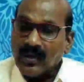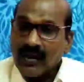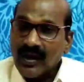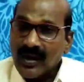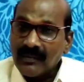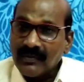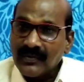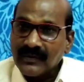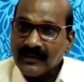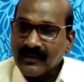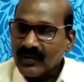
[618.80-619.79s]
no
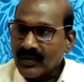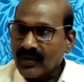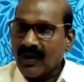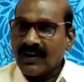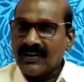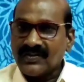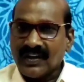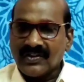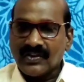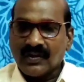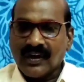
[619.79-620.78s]
arms, you can't
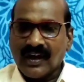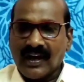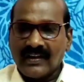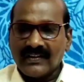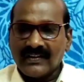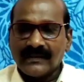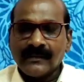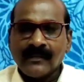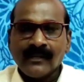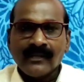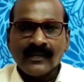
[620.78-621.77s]
stretch your hands,
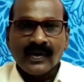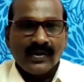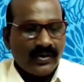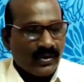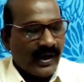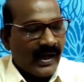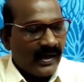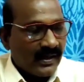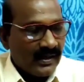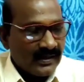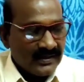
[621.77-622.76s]
you
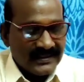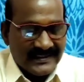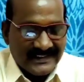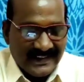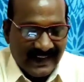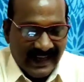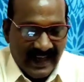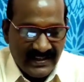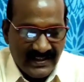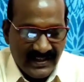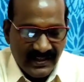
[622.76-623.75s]
can't
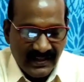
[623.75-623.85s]
scratch